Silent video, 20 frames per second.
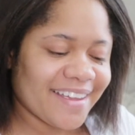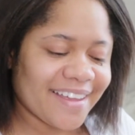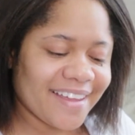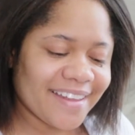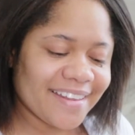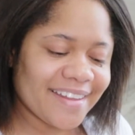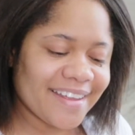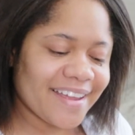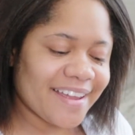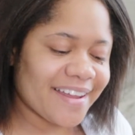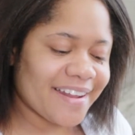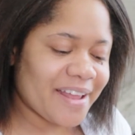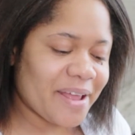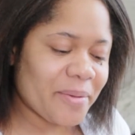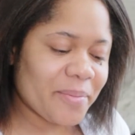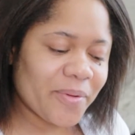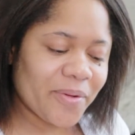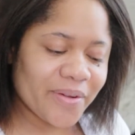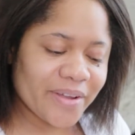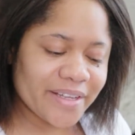And then
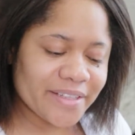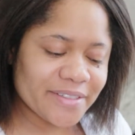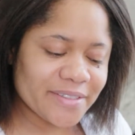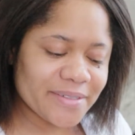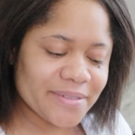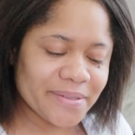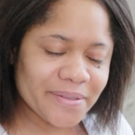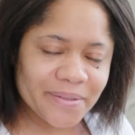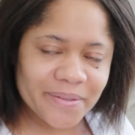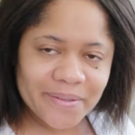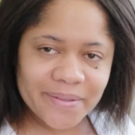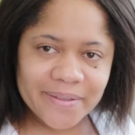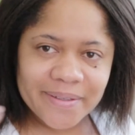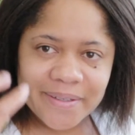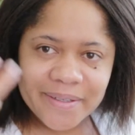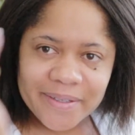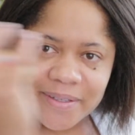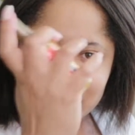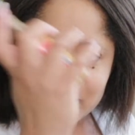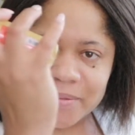I'm going to
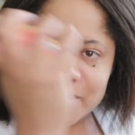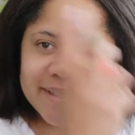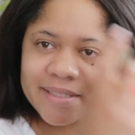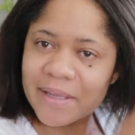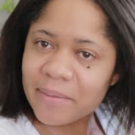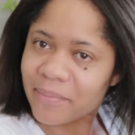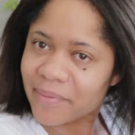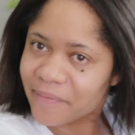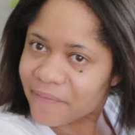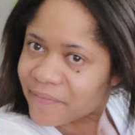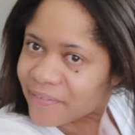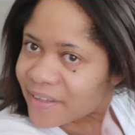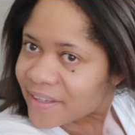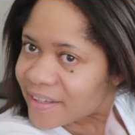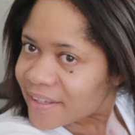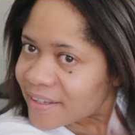use some of